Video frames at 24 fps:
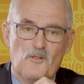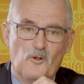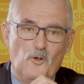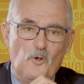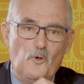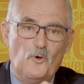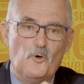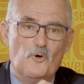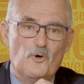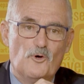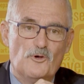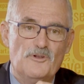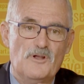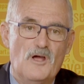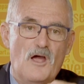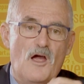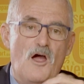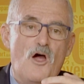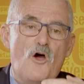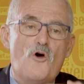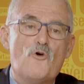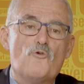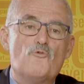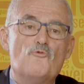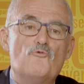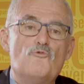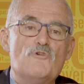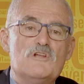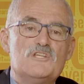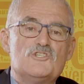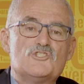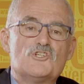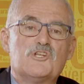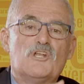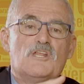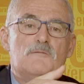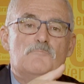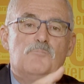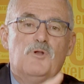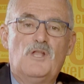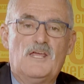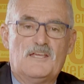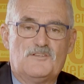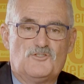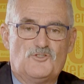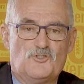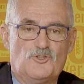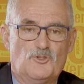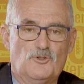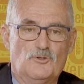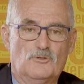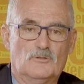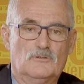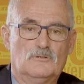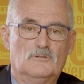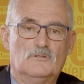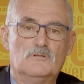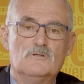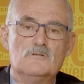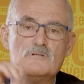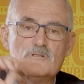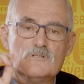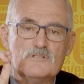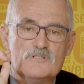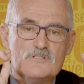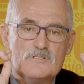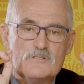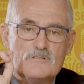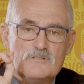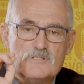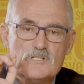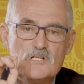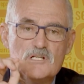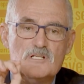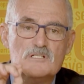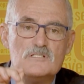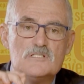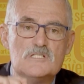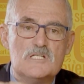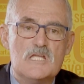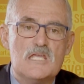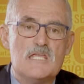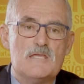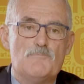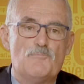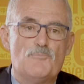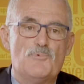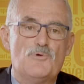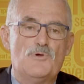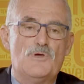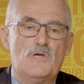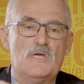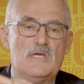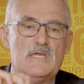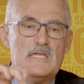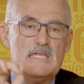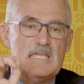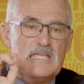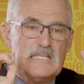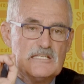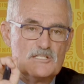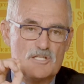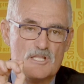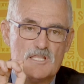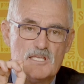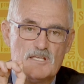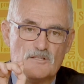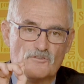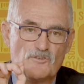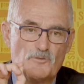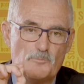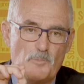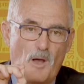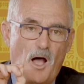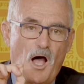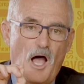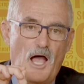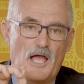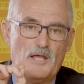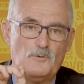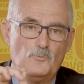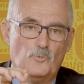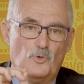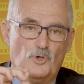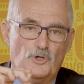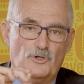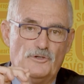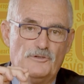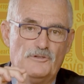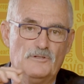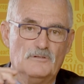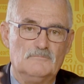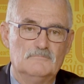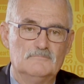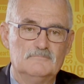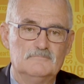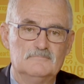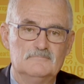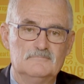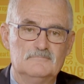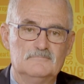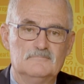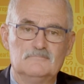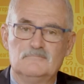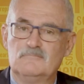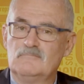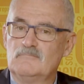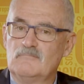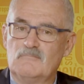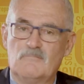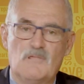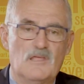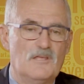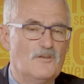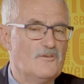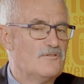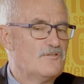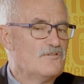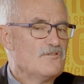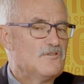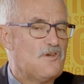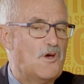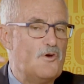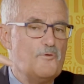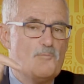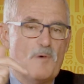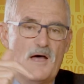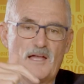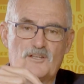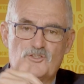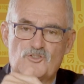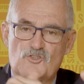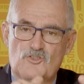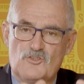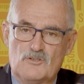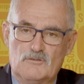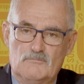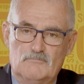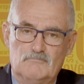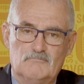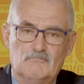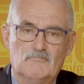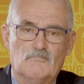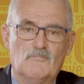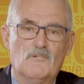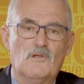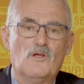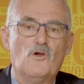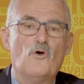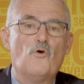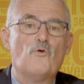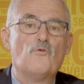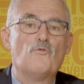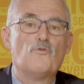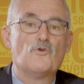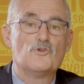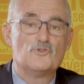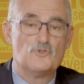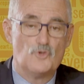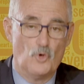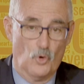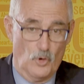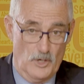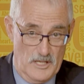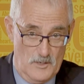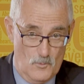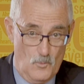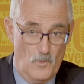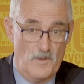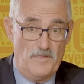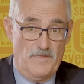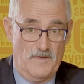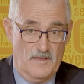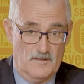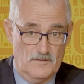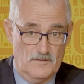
the Lord richly bless you as you dig deep into the inspired word. Thank you so much for joining with